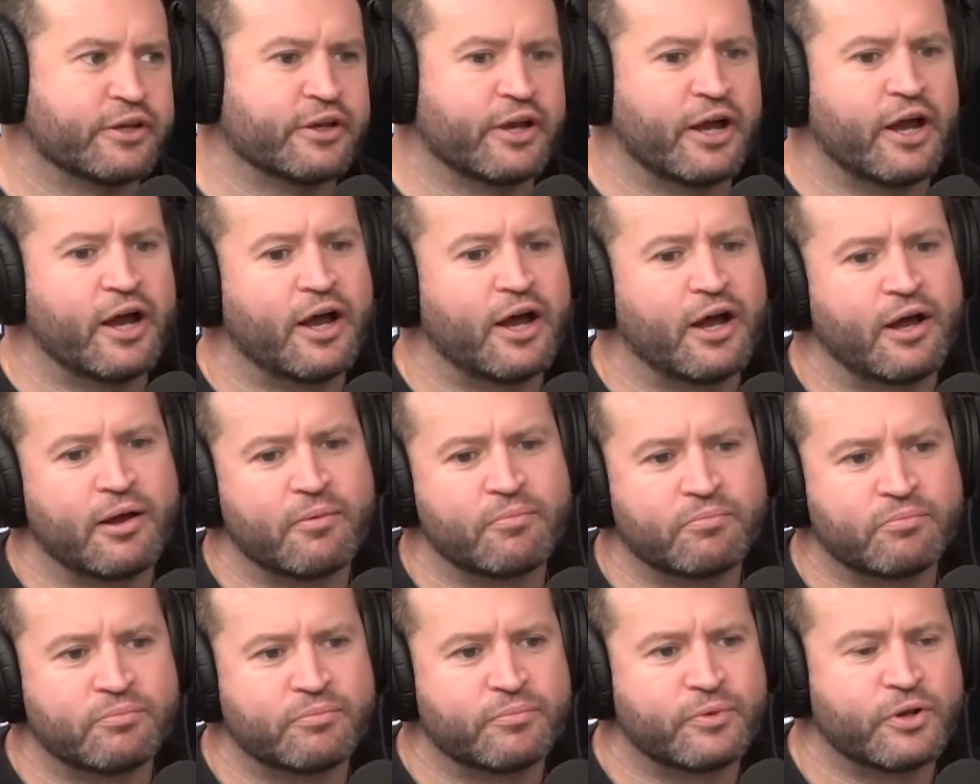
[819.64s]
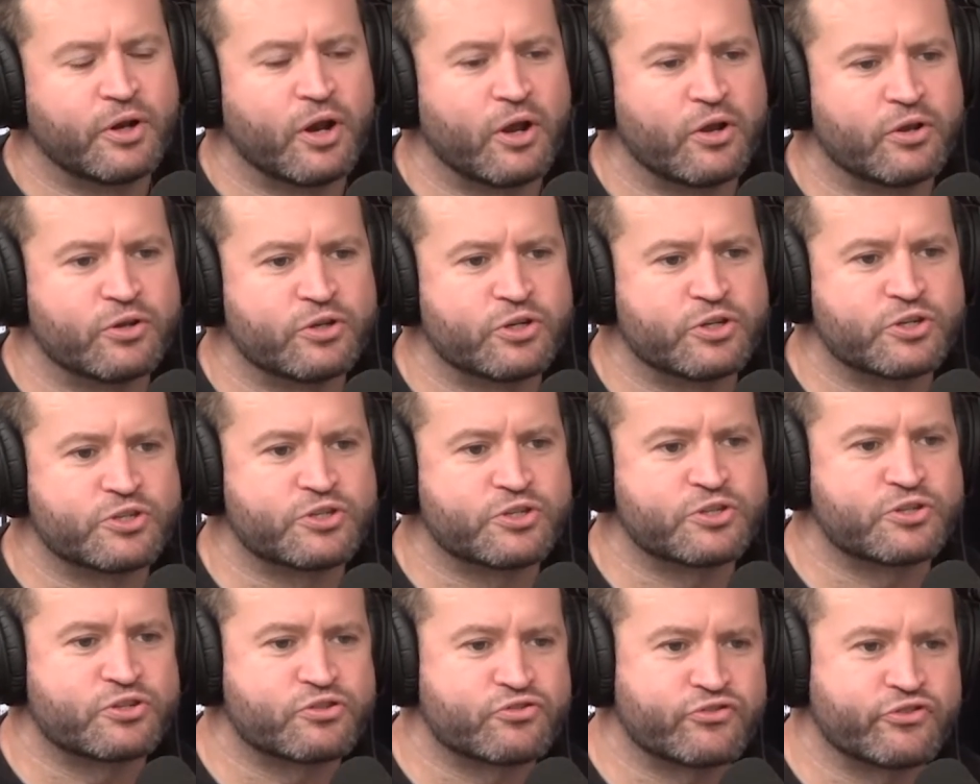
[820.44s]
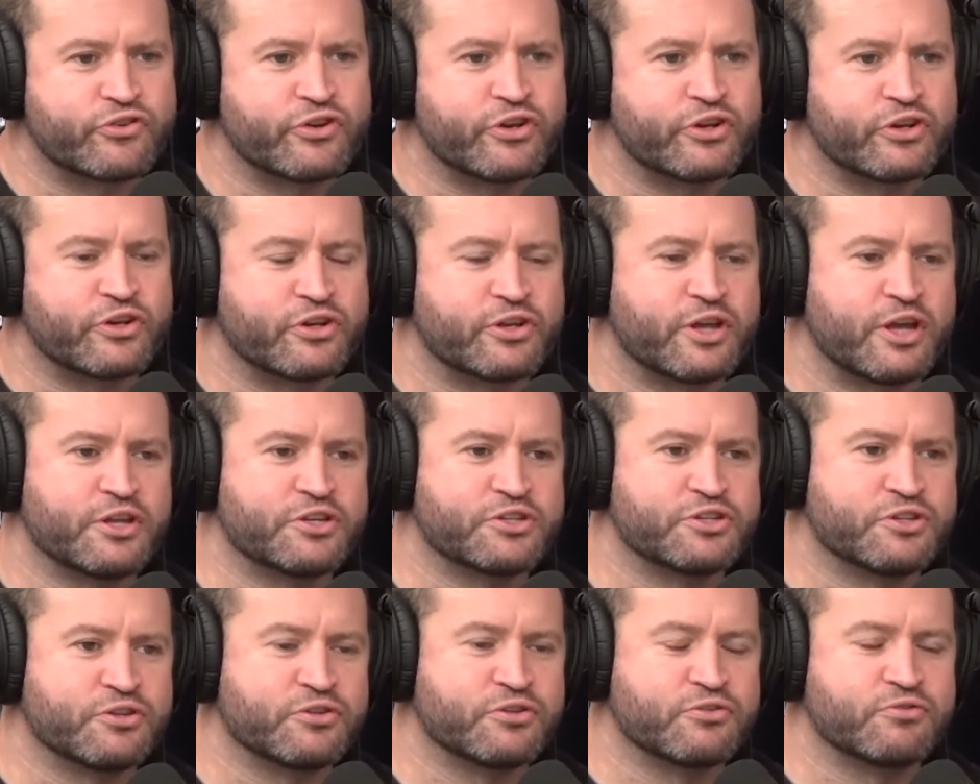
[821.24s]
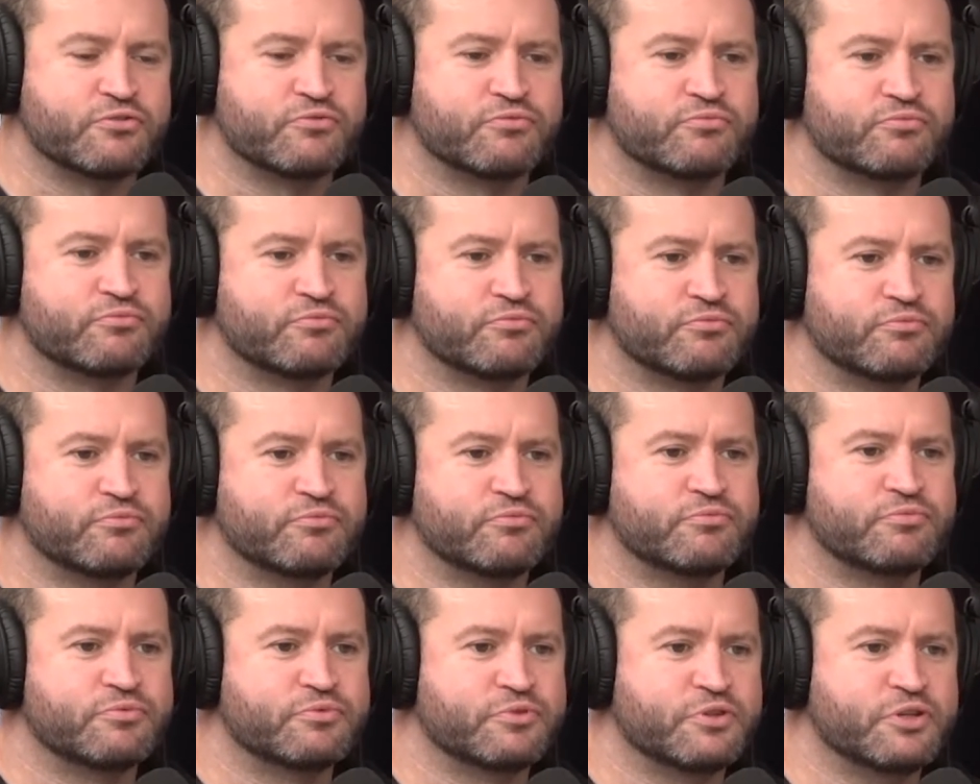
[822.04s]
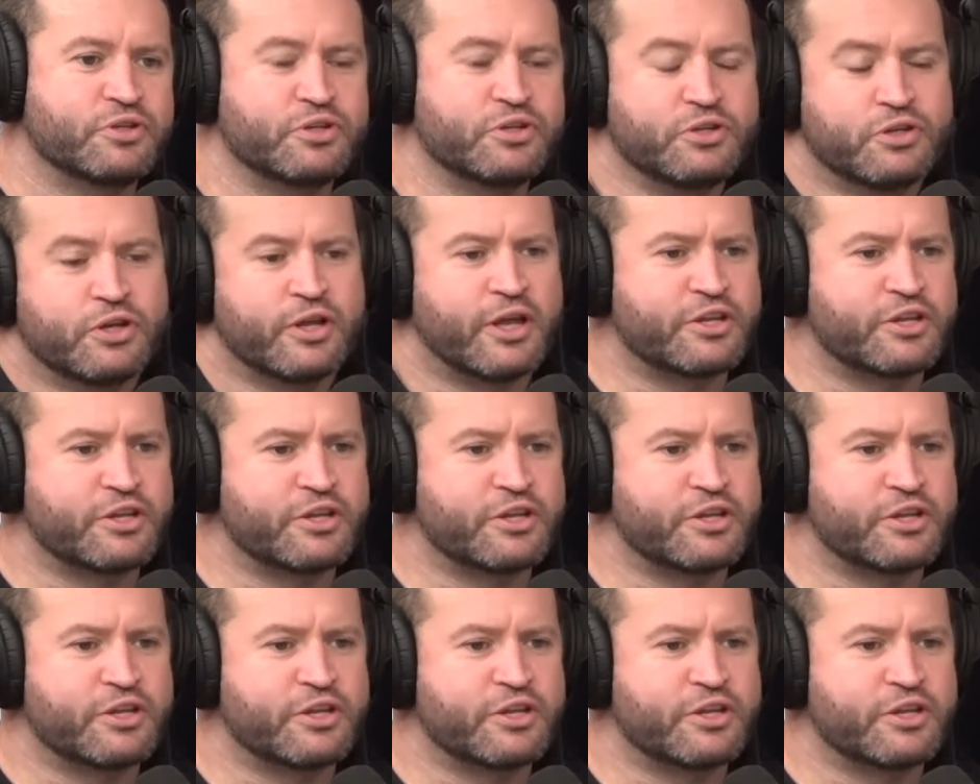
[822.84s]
You just you